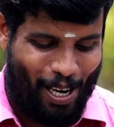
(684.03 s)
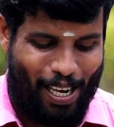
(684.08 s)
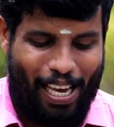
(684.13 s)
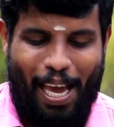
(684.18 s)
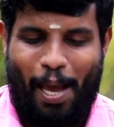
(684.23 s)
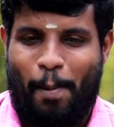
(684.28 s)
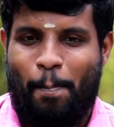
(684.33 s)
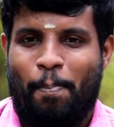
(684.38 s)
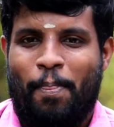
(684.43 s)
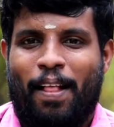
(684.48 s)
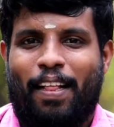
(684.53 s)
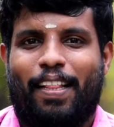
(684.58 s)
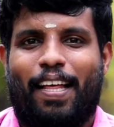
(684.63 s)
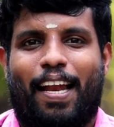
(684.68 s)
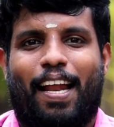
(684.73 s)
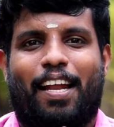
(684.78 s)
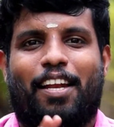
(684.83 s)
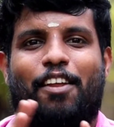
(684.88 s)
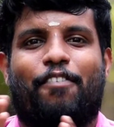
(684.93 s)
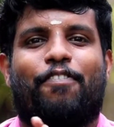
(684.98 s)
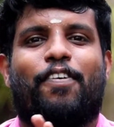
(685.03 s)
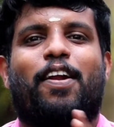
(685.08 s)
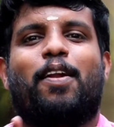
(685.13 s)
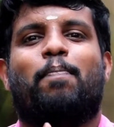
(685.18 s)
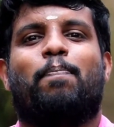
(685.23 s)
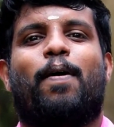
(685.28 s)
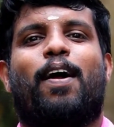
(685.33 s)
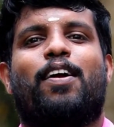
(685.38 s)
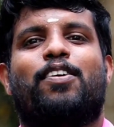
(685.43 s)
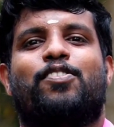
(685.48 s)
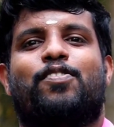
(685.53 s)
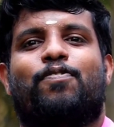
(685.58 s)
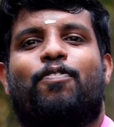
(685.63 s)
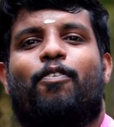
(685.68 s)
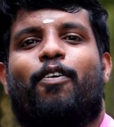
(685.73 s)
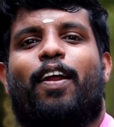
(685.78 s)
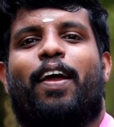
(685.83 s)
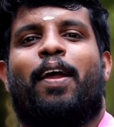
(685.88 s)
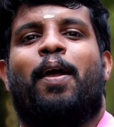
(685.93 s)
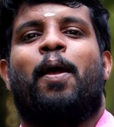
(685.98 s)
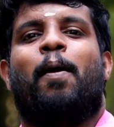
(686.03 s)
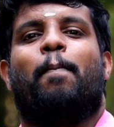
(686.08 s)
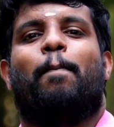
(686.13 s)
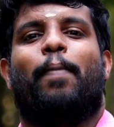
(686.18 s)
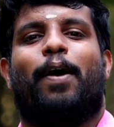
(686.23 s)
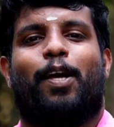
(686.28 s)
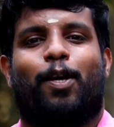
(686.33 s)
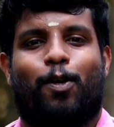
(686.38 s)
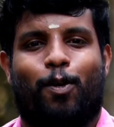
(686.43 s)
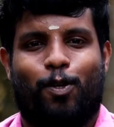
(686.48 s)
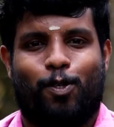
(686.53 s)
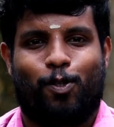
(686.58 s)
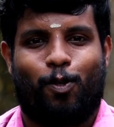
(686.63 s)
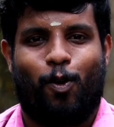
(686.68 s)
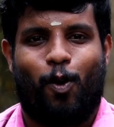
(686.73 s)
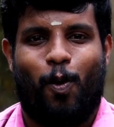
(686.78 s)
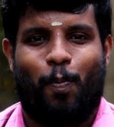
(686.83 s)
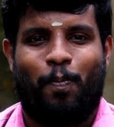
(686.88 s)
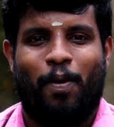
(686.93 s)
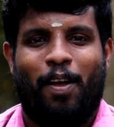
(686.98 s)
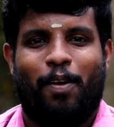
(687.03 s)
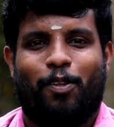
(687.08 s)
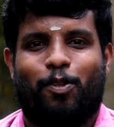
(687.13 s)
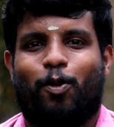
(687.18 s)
Okay, there are different parts for a microscope.